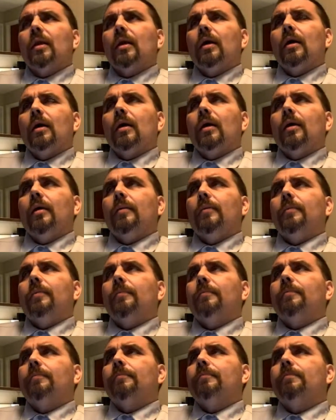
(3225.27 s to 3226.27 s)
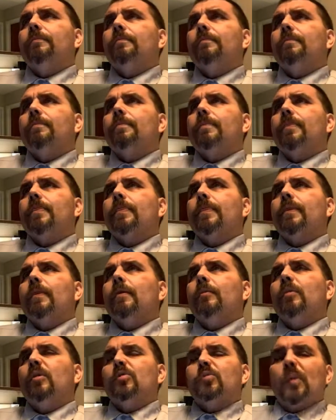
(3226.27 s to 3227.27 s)
um,
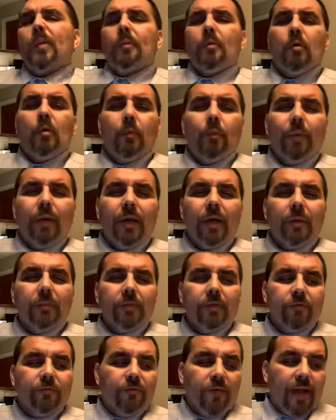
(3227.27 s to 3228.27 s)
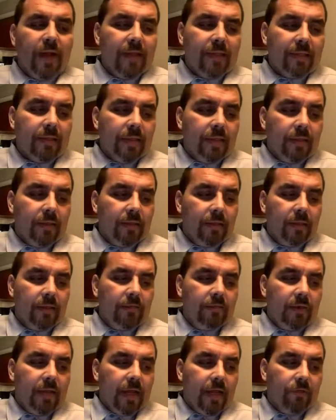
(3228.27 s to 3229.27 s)
most people will bring up the fact that
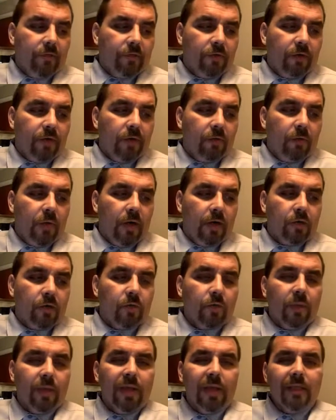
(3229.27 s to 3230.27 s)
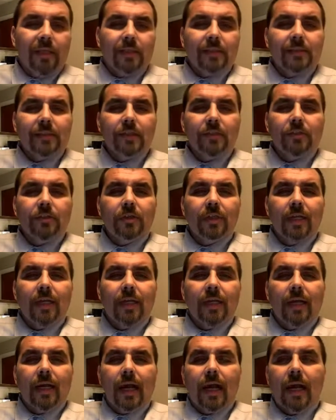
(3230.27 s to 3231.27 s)
even after he walked away, he continued to
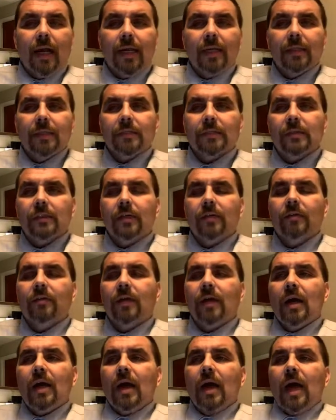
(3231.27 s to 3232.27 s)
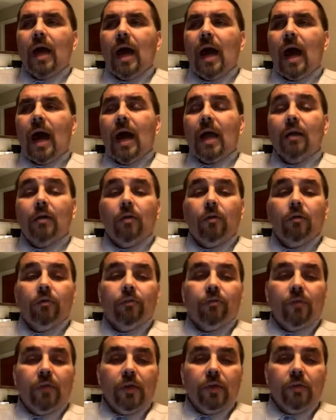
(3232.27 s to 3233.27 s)
get high and stuff. I don't
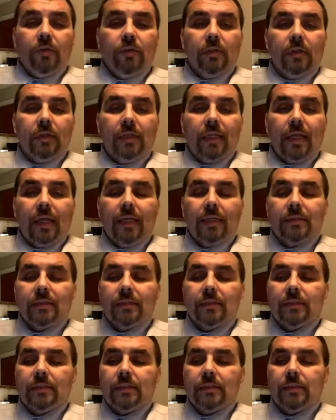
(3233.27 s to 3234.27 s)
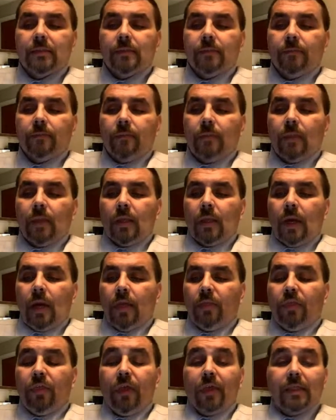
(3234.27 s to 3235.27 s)
feel that that's. I
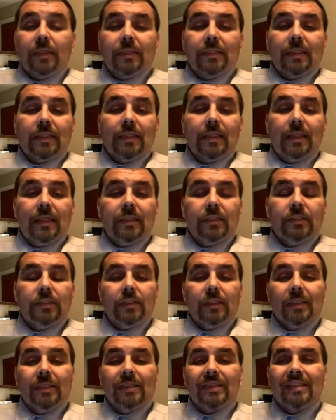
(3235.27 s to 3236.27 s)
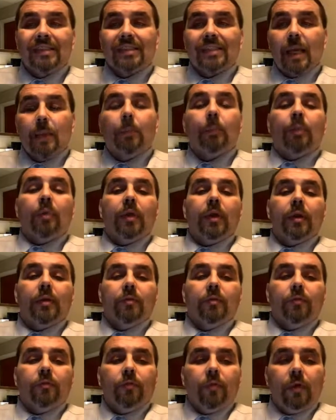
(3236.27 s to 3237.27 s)
think his addiction is separate
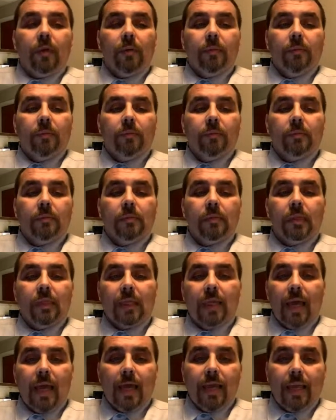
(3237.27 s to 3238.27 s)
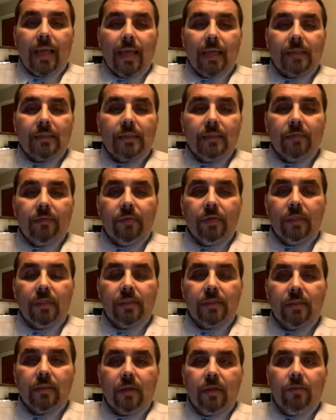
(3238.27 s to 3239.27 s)
from the gang activity
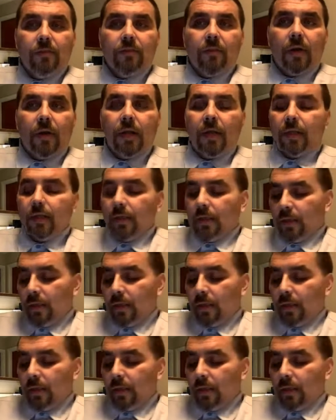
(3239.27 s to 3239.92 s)
stuff, right?